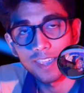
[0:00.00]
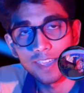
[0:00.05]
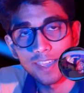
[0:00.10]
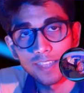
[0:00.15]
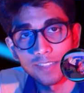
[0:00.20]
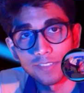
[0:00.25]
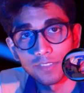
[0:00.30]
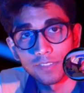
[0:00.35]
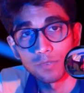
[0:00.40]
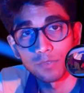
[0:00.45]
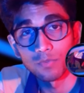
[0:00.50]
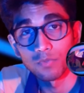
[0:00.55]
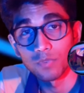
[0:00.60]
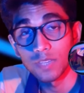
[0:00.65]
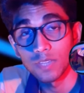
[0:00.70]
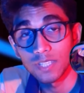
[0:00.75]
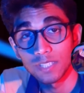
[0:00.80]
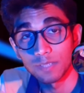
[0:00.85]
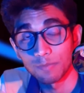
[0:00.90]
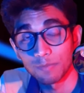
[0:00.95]
And the
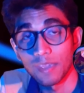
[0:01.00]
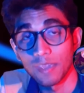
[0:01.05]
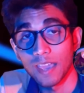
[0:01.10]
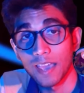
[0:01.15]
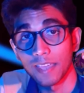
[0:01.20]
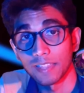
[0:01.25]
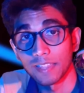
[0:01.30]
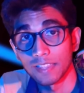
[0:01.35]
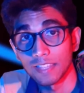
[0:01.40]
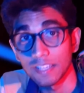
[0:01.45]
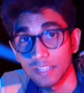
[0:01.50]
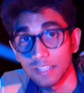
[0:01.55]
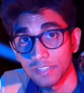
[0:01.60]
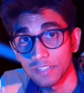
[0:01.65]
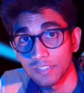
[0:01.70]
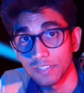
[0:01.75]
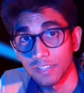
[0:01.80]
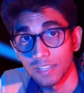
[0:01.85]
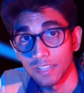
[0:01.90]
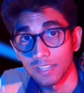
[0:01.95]
reason behind
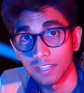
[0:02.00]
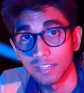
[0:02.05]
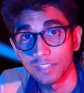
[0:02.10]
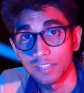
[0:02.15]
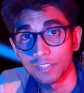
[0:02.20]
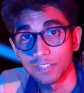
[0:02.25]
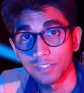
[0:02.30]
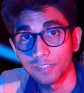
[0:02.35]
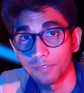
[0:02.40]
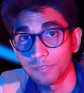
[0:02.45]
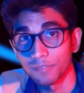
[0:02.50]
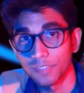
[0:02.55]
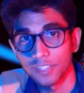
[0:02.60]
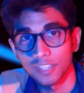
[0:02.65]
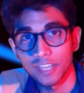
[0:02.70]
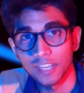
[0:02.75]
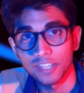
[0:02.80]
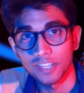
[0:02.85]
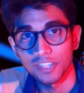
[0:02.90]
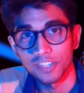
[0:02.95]
these is
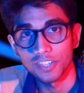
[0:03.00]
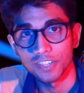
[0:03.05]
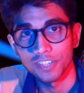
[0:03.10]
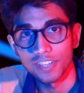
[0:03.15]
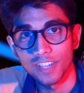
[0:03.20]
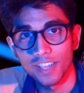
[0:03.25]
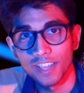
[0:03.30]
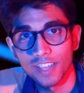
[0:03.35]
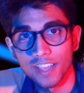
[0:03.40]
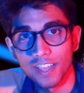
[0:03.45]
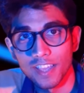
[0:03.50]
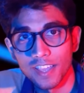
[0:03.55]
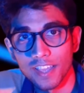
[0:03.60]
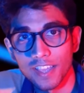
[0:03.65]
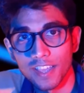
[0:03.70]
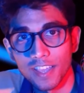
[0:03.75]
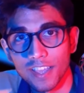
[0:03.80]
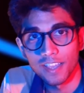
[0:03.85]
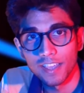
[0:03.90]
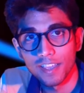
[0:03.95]
surface tension.
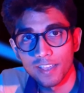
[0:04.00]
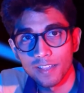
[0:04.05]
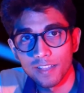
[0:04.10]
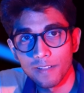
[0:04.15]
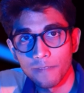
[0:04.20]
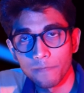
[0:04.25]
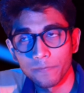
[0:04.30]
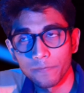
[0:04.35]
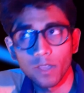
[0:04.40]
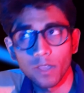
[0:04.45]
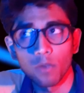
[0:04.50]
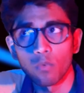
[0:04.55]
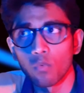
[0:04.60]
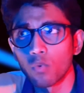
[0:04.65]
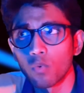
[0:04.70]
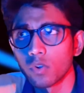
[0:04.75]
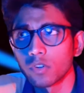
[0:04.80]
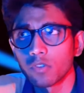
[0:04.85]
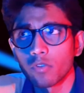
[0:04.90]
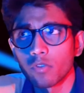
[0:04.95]
Now,
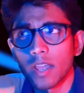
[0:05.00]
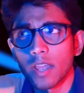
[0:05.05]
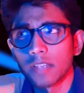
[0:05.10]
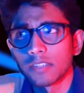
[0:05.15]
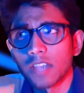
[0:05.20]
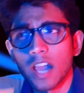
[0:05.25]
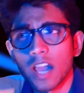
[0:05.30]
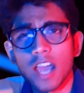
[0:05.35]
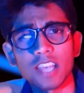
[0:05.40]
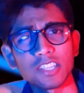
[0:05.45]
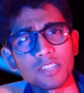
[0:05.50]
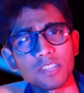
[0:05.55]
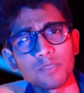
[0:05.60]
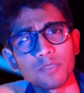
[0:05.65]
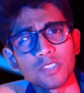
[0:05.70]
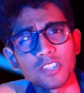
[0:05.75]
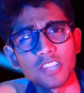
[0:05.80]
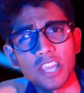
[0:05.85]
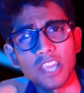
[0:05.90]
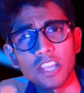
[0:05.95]
water has a high
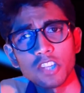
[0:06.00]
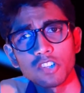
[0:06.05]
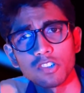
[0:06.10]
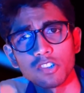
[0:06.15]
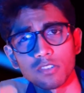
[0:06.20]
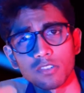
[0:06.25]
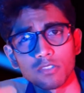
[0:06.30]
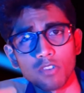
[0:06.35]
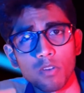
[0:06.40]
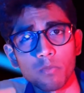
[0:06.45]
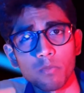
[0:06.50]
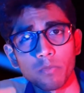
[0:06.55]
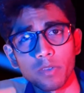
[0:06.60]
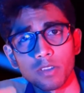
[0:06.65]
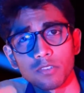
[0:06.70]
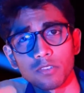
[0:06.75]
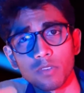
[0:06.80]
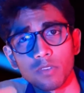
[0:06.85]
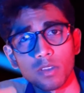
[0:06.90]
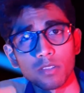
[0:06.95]
surface tension
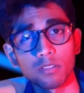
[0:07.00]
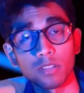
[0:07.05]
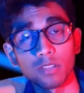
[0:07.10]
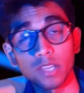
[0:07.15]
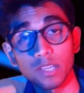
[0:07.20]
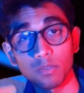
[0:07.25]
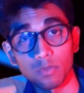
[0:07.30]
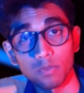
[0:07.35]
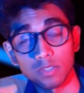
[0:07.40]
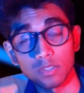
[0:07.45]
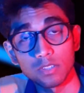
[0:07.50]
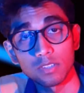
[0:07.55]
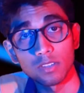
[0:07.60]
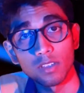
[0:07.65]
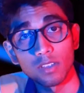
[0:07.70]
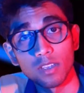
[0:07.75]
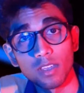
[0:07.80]
compared to other liquids